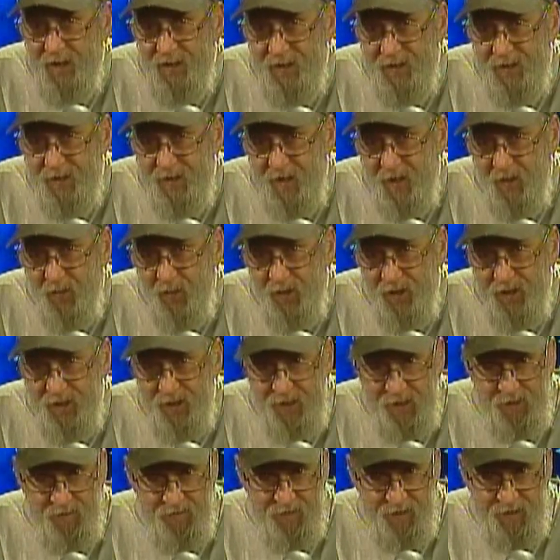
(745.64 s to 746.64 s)
that were
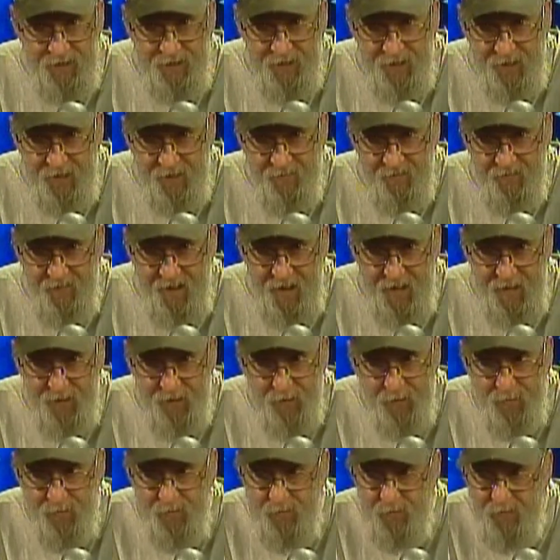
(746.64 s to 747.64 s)
decreasing in value,
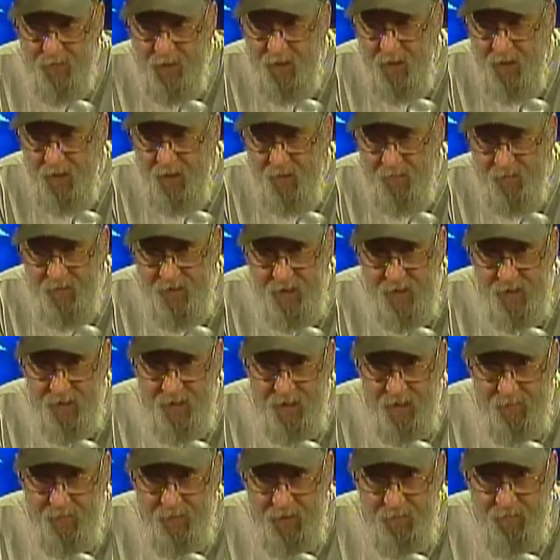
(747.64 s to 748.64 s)
meaning
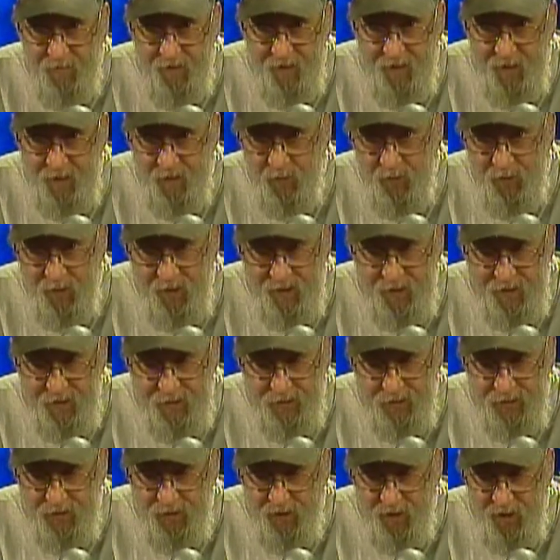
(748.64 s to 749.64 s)
that people that worked these
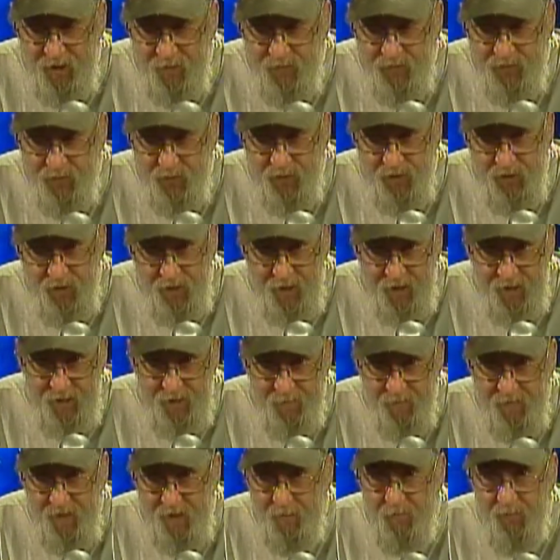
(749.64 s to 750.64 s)
jobs were not
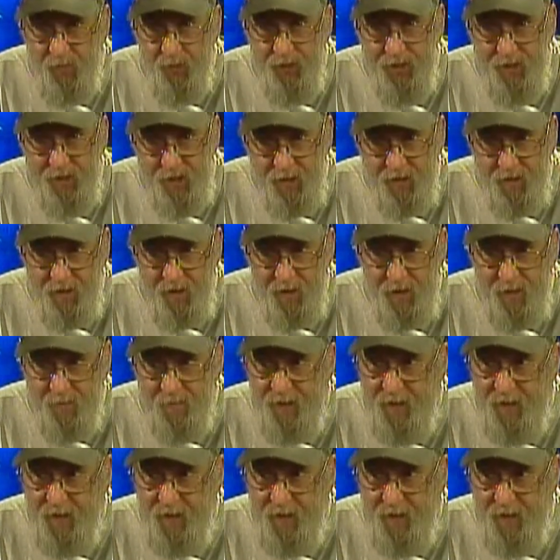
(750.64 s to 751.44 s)
keeping up with the economy.